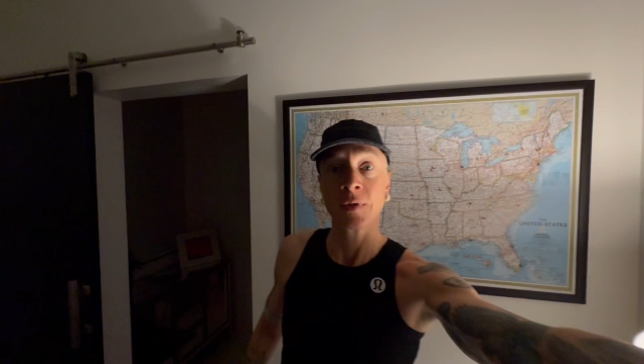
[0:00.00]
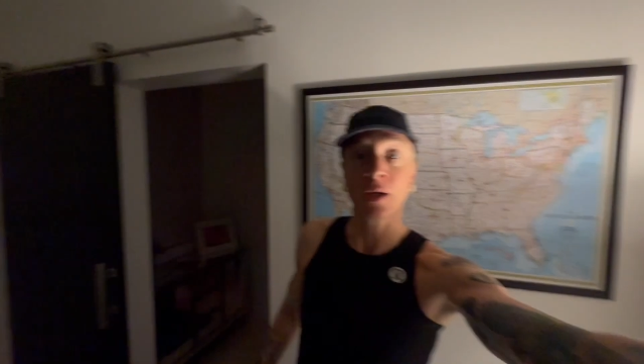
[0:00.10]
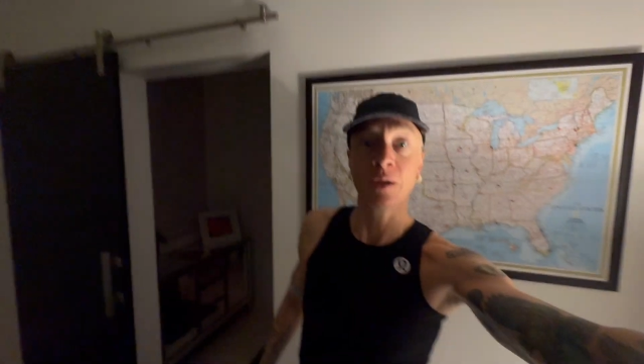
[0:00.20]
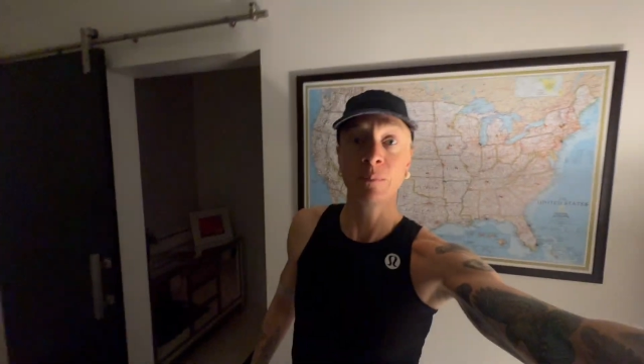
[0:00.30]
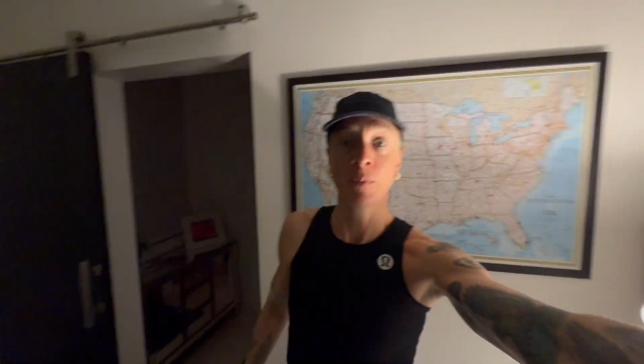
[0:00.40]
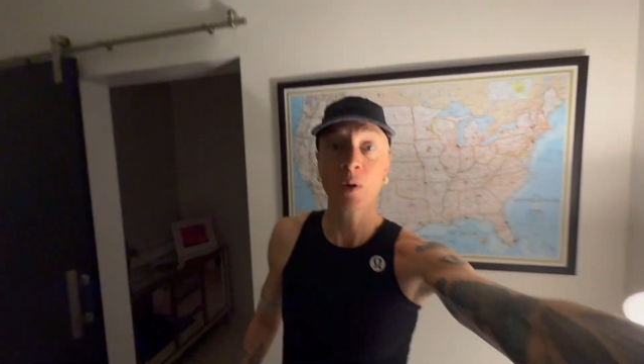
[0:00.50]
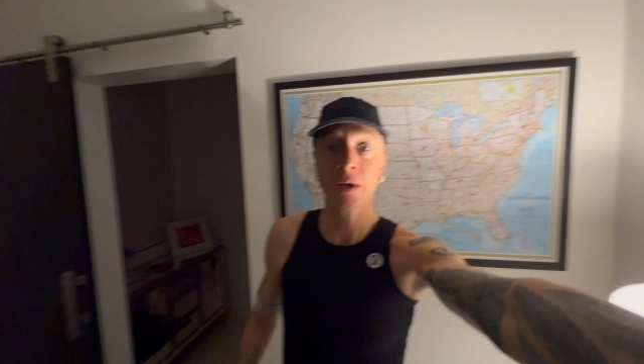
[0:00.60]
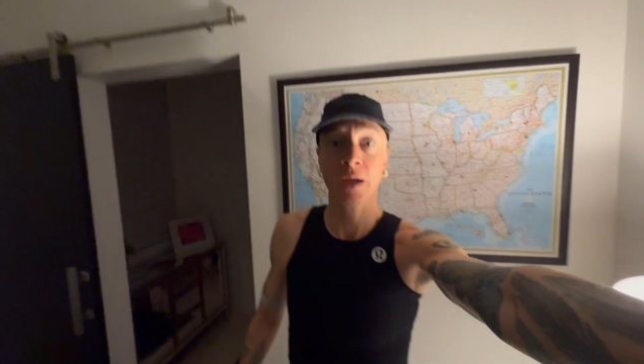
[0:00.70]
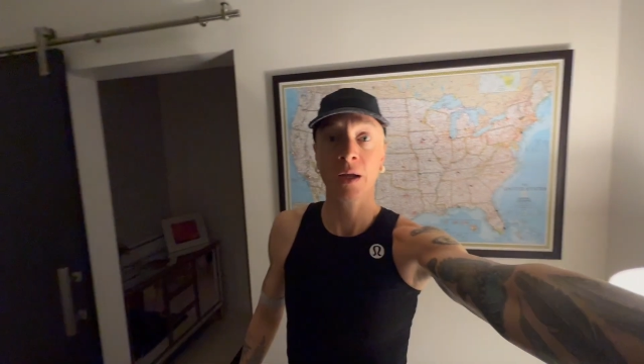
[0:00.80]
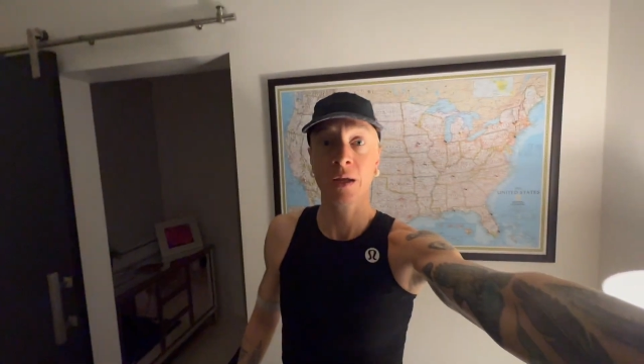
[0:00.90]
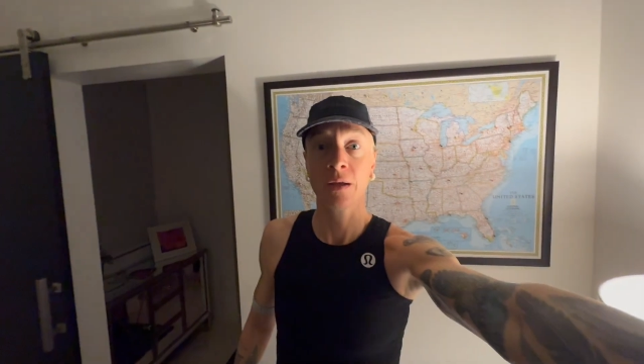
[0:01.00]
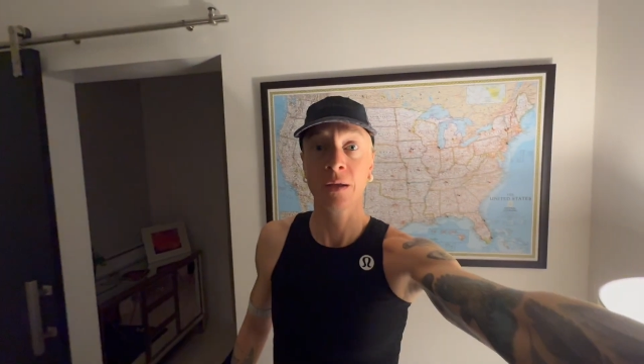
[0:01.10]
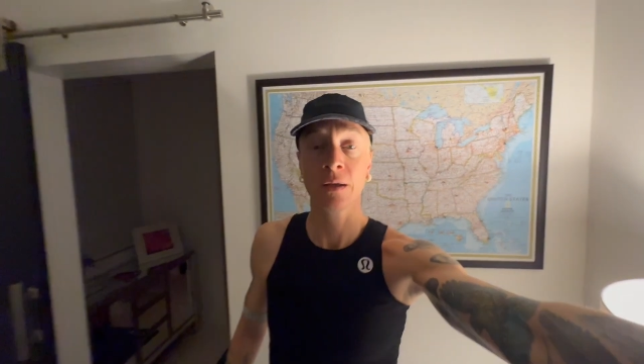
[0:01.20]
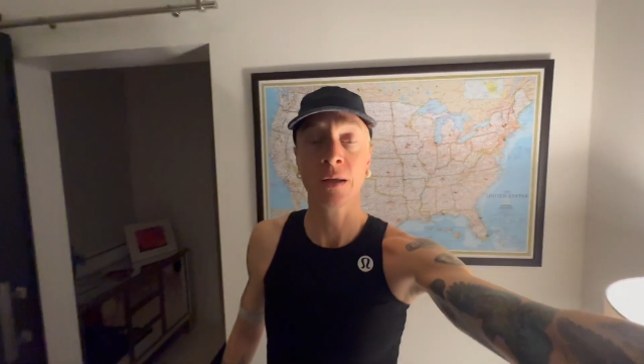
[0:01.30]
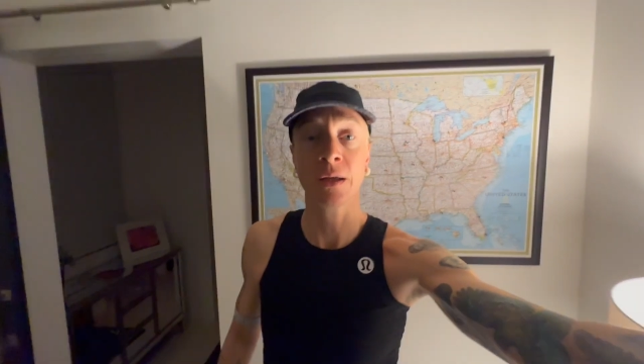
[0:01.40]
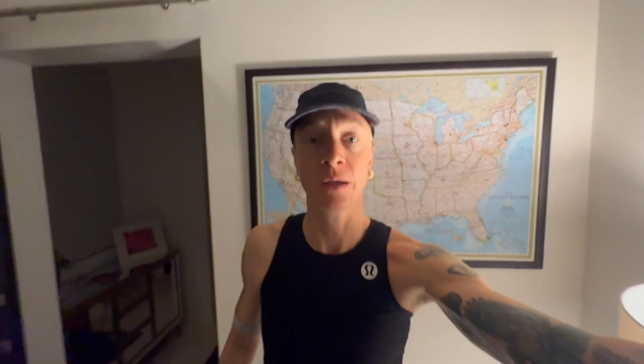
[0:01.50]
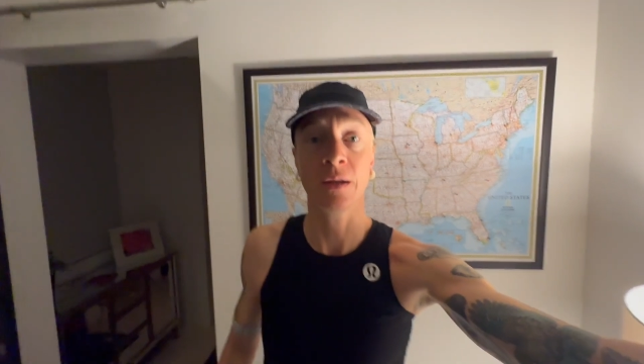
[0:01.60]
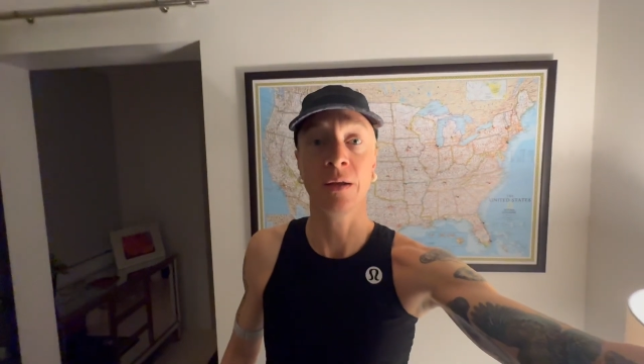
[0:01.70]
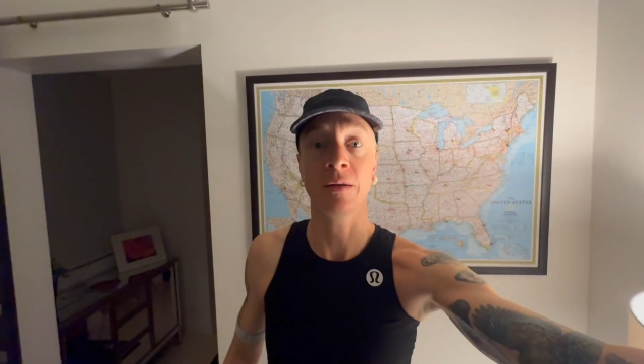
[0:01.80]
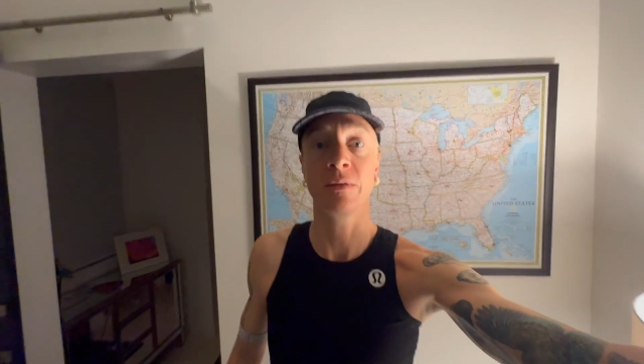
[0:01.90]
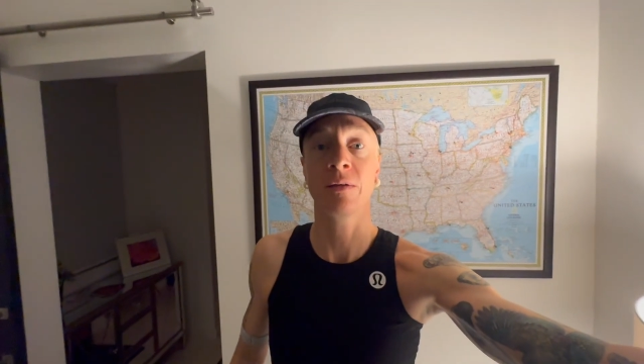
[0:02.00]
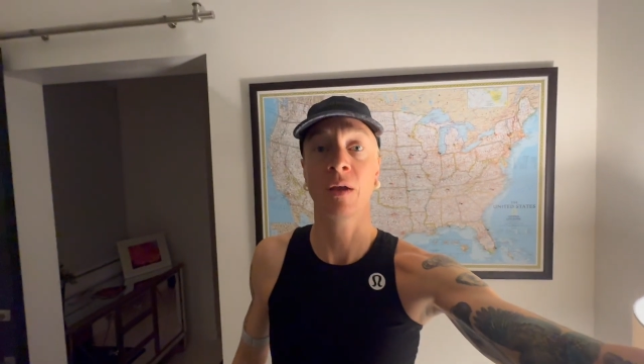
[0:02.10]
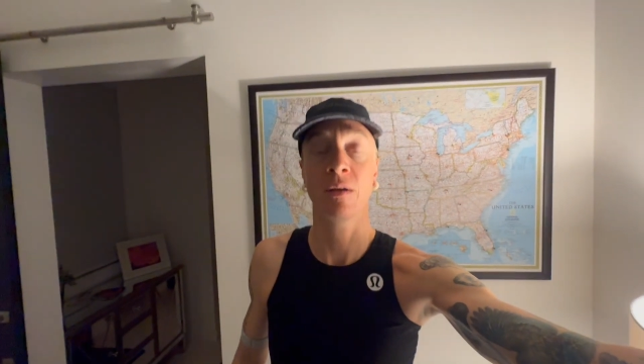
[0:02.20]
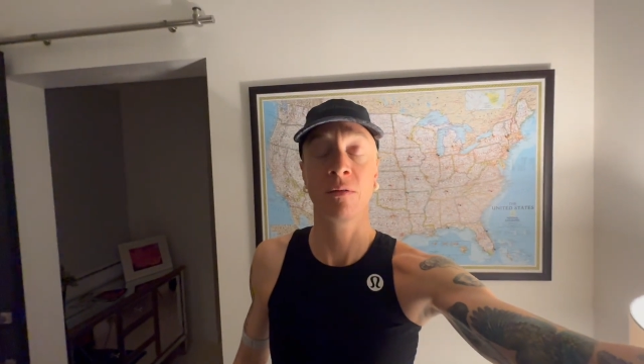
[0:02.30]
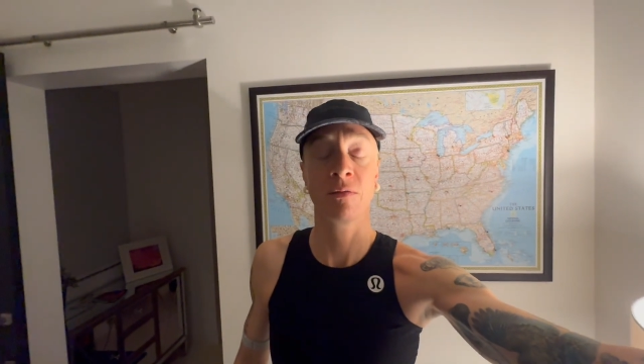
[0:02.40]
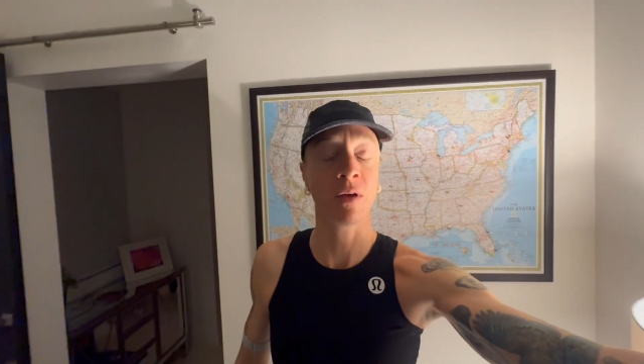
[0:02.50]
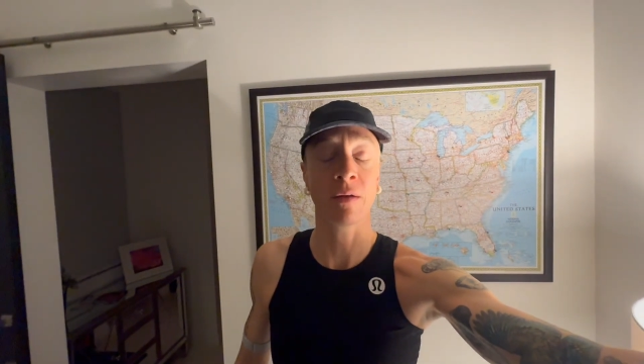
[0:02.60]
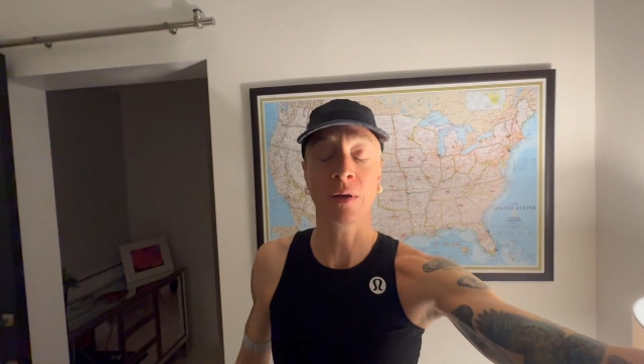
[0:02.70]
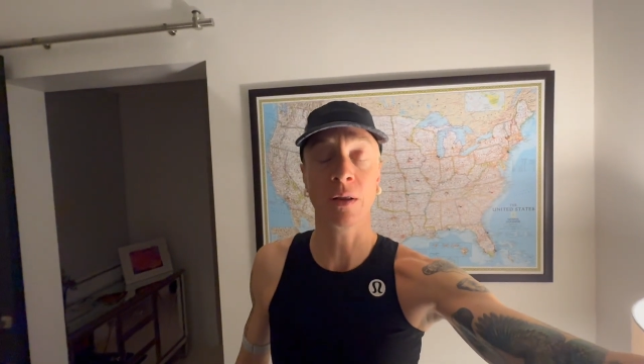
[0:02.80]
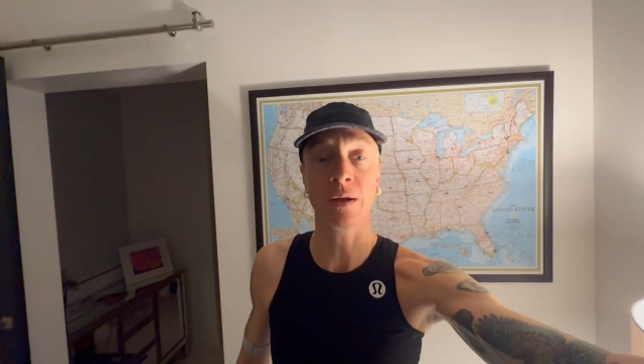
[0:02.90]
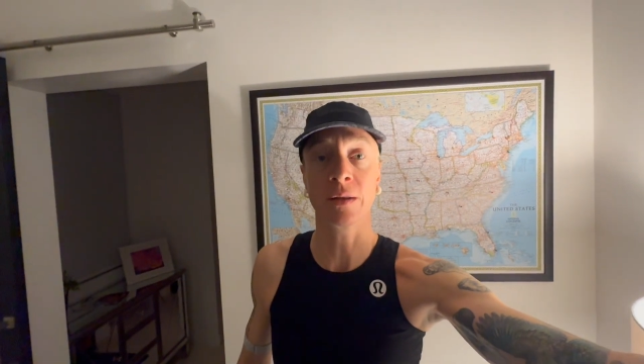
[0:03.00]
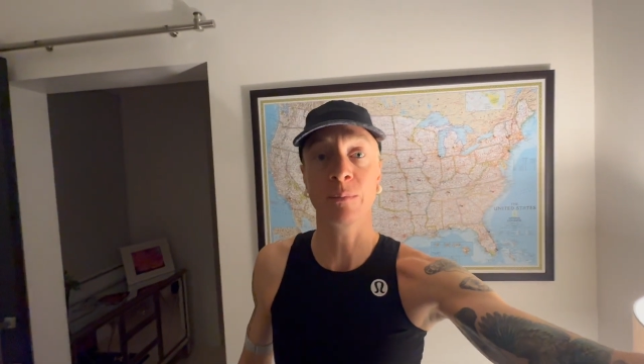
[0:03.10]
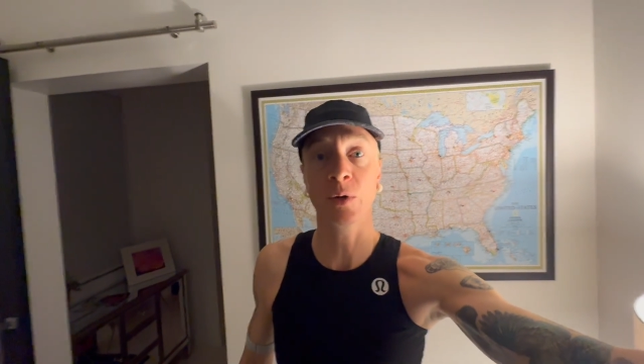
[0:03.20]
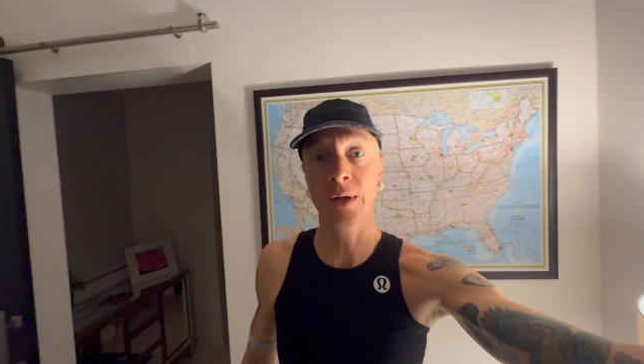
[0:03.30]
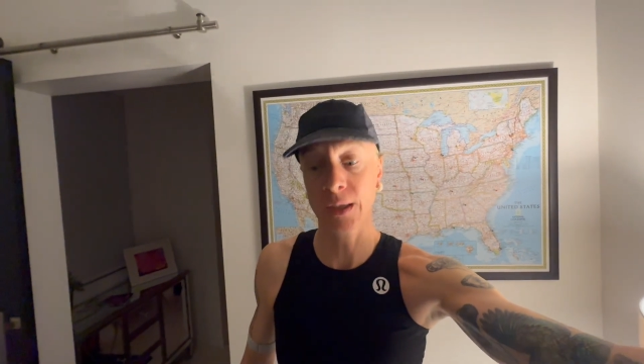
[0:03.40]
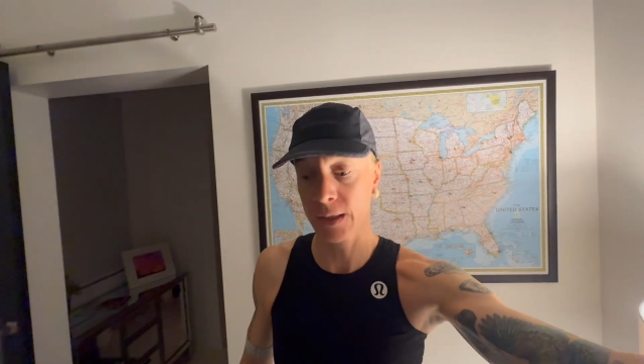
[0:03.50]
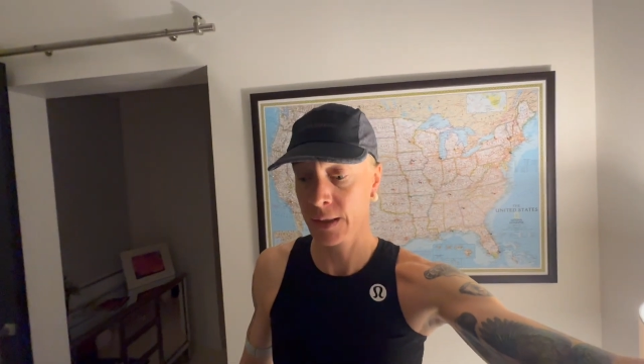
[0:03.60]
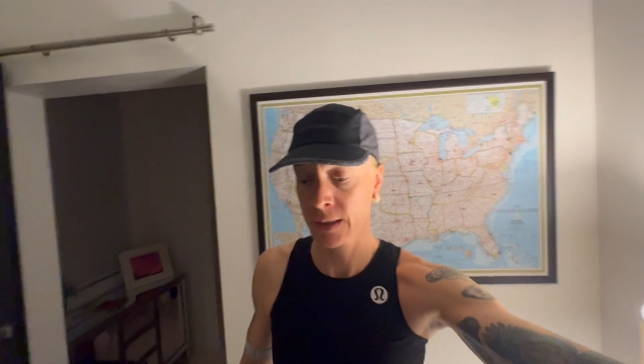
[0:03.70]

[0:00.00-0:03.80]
Good morning. It is 5 o'clock in the morning,